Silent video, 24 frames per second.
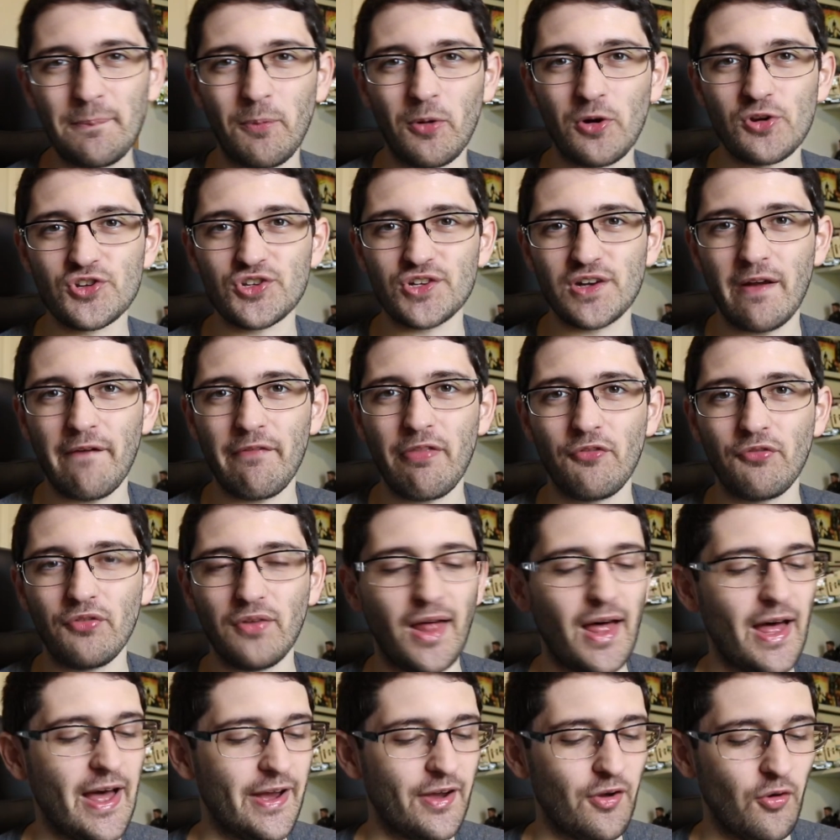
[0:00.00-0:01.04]
portion of the
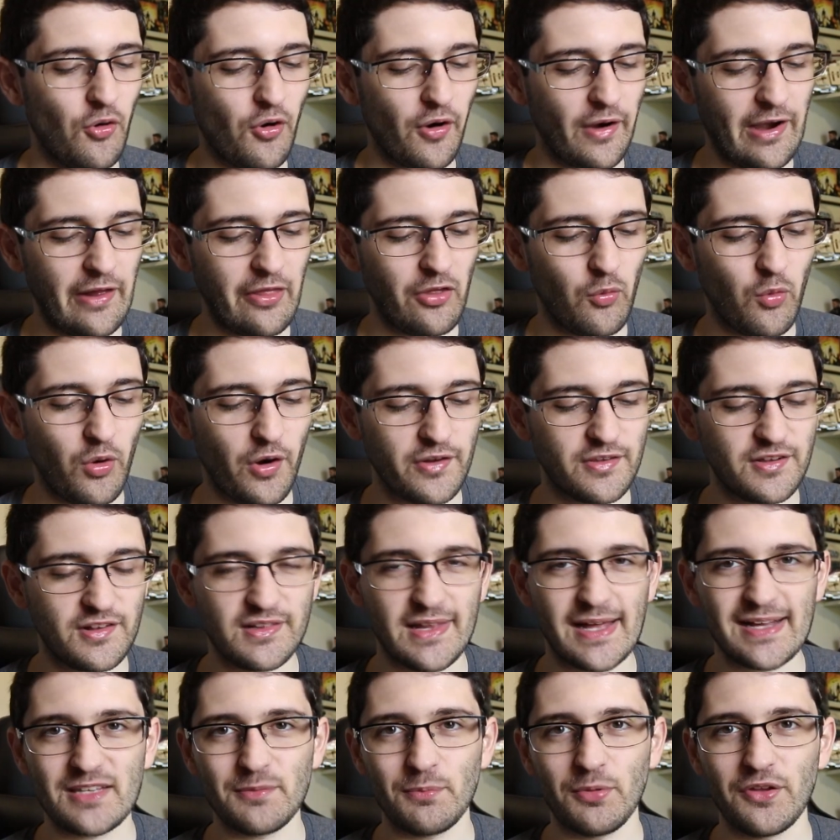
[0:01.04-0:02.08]
vlog, or in other words,
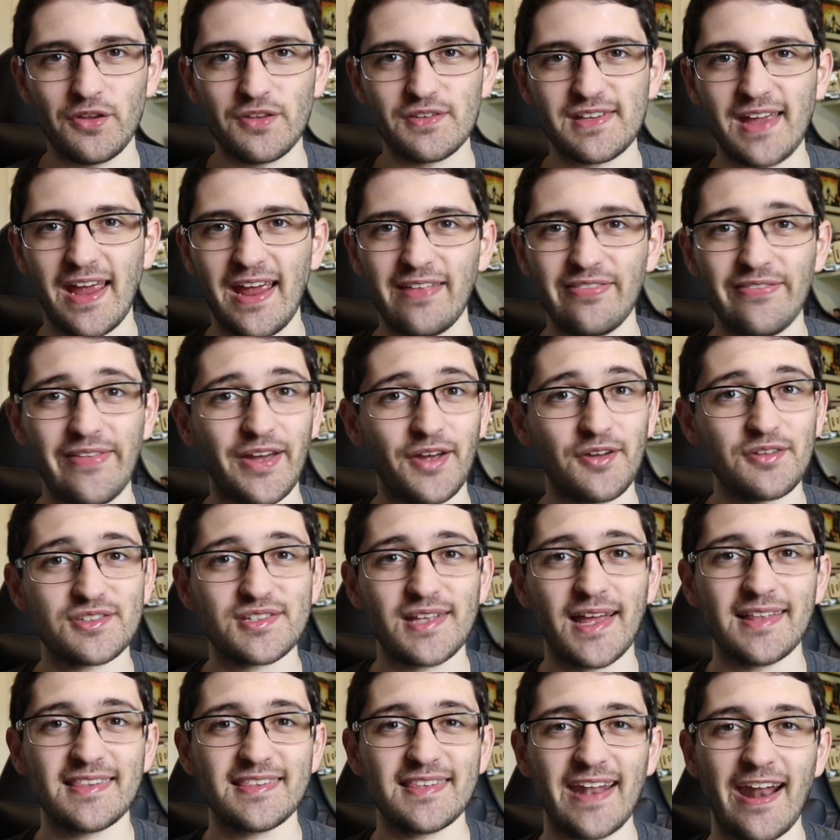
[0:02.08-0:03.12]
collectibles and LEGO
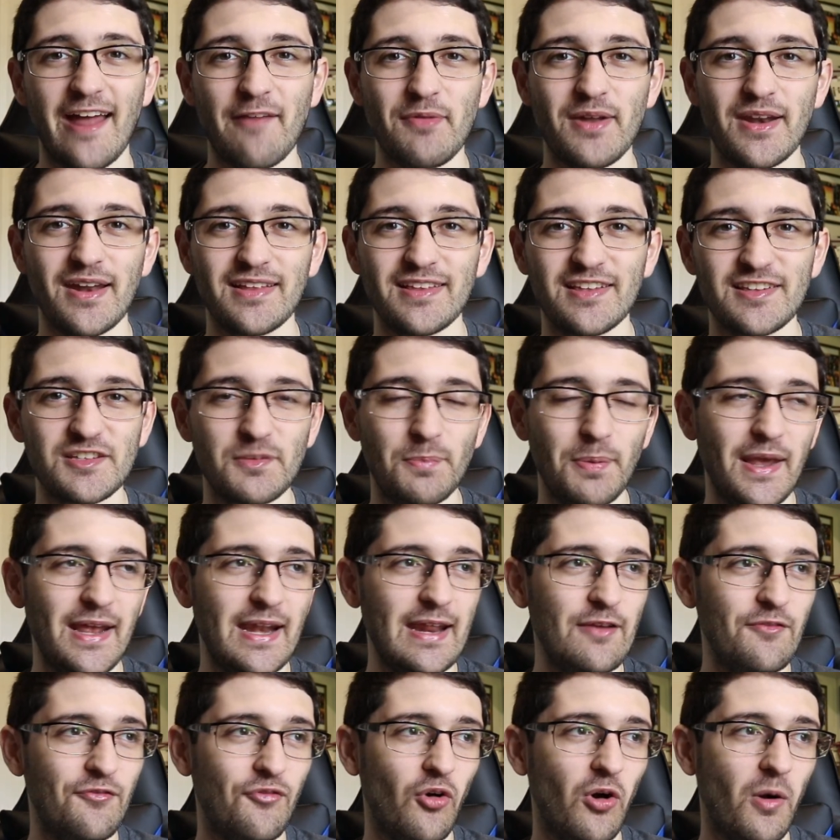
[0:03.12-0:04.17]
sets that I've been
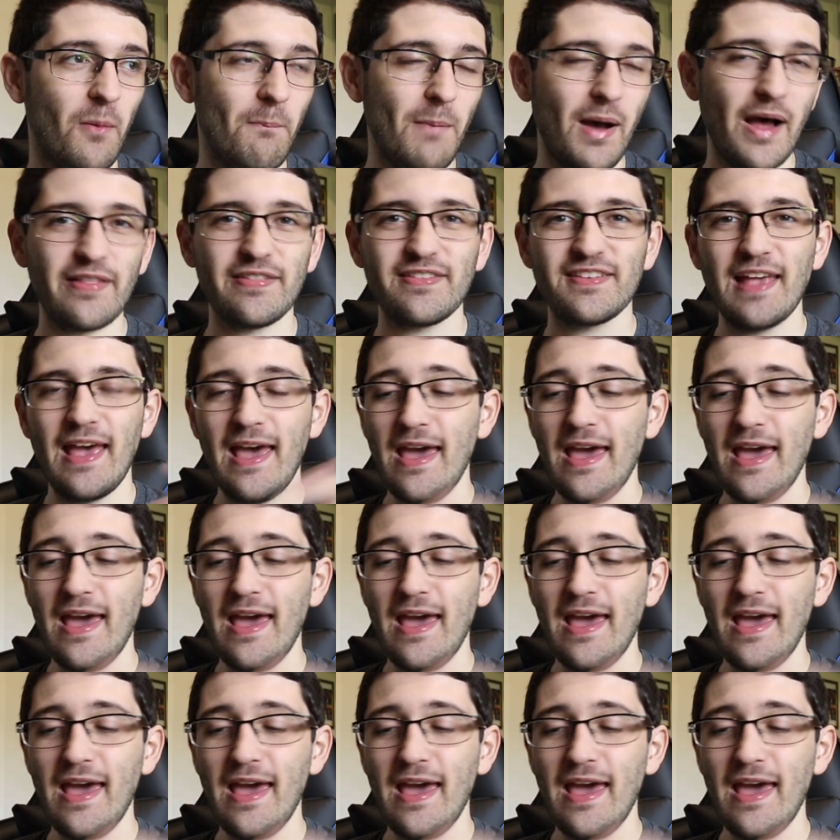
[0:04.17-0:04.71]
anticipating for months